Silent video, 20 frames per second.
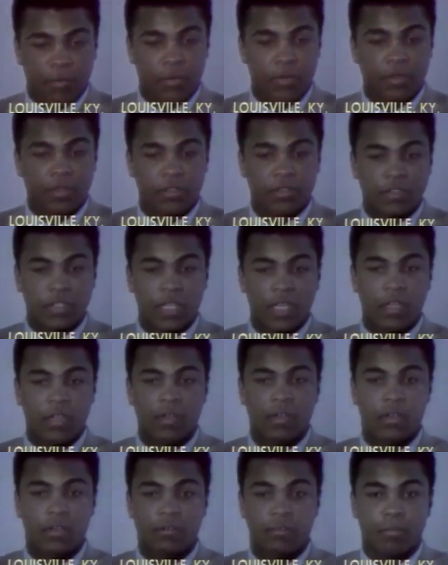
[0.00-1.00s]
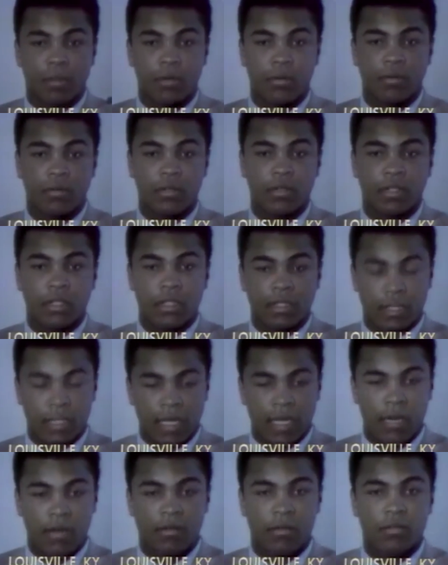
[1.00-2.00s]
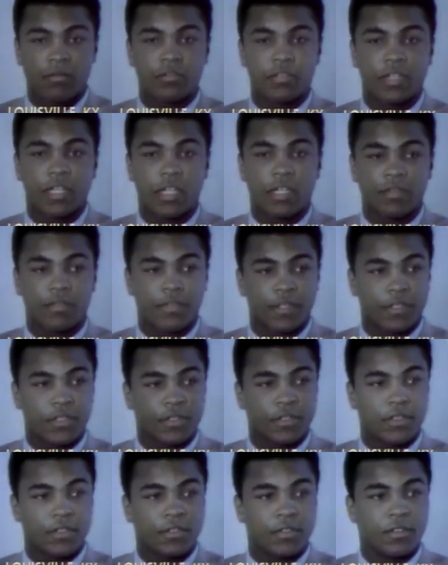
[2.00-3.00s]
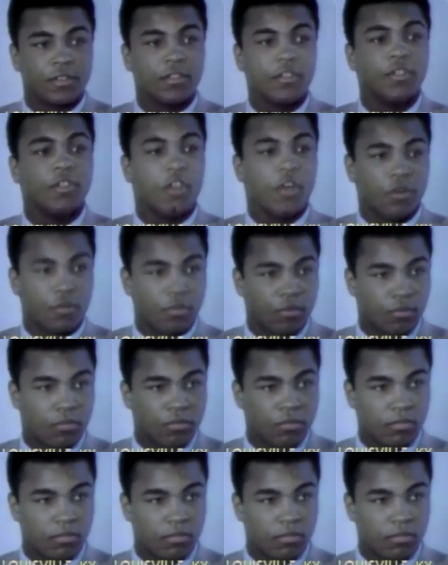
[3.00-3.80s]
I will say here boldly now on television, no,